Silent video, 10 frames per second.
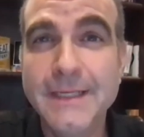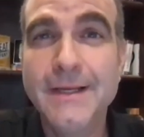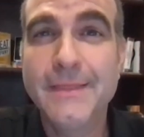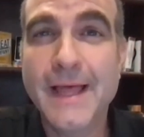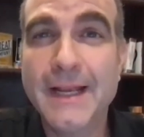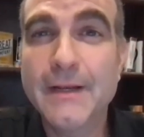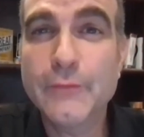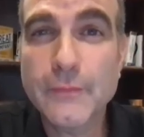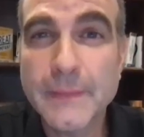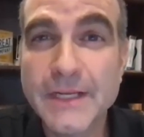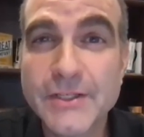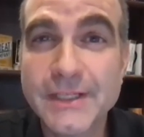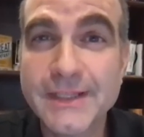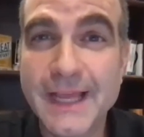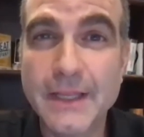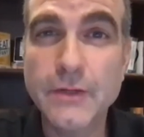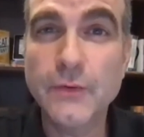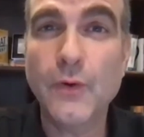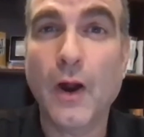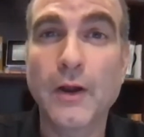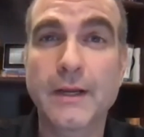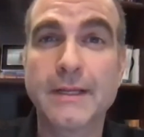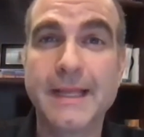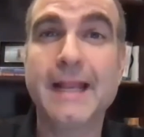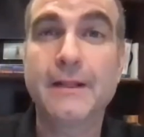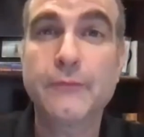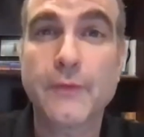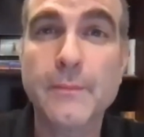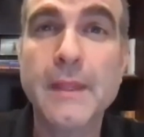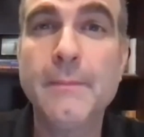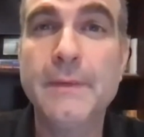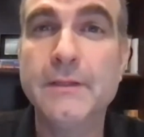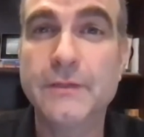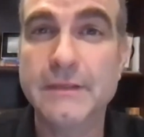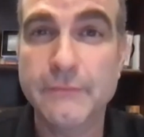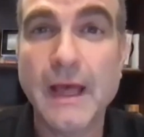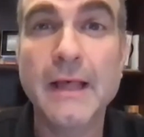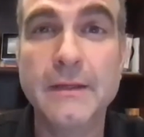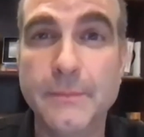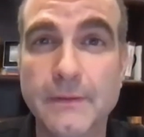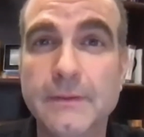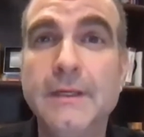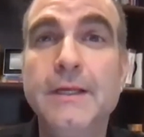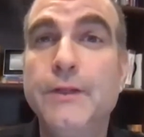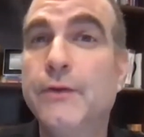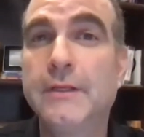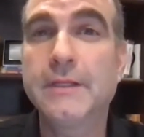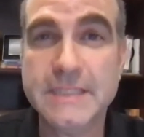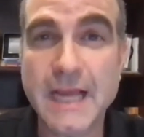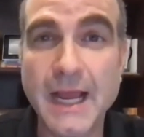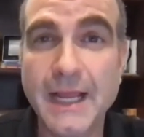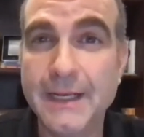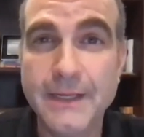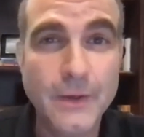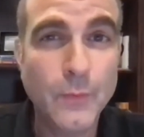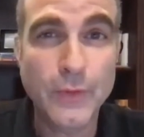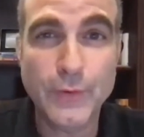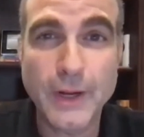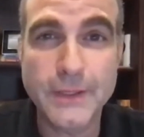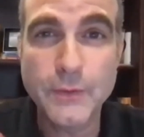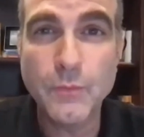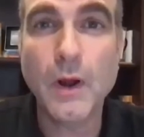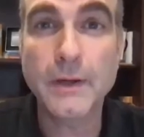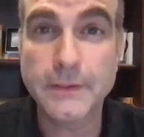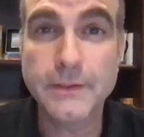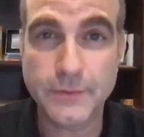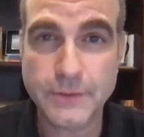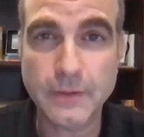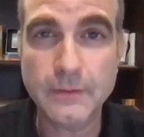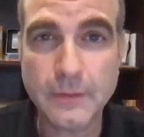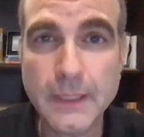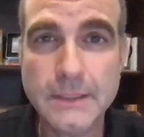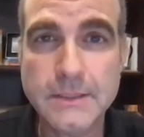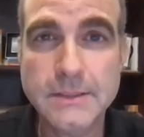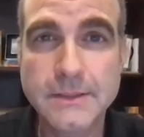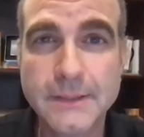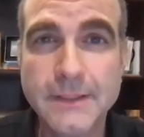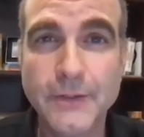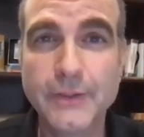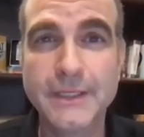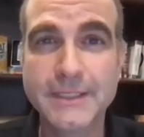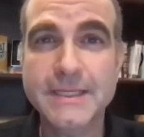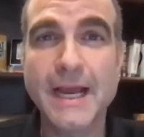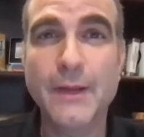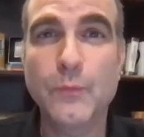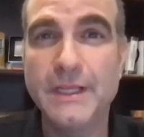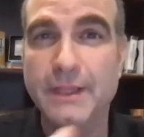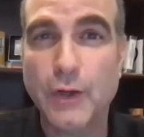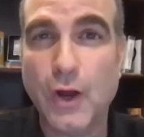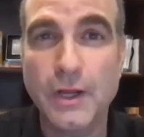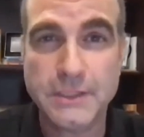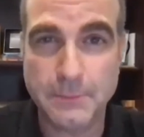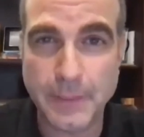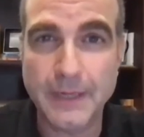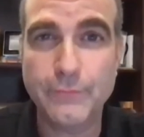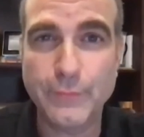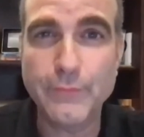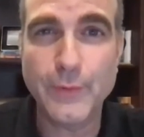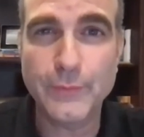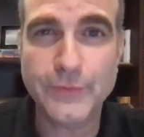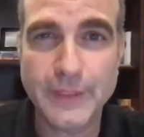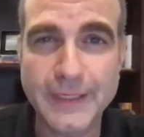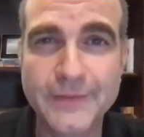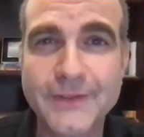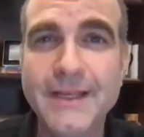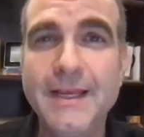That information that you are getting from them is invaluable. You can decide whether or not you want to do certain things. You can decide the cost and benefit of those things.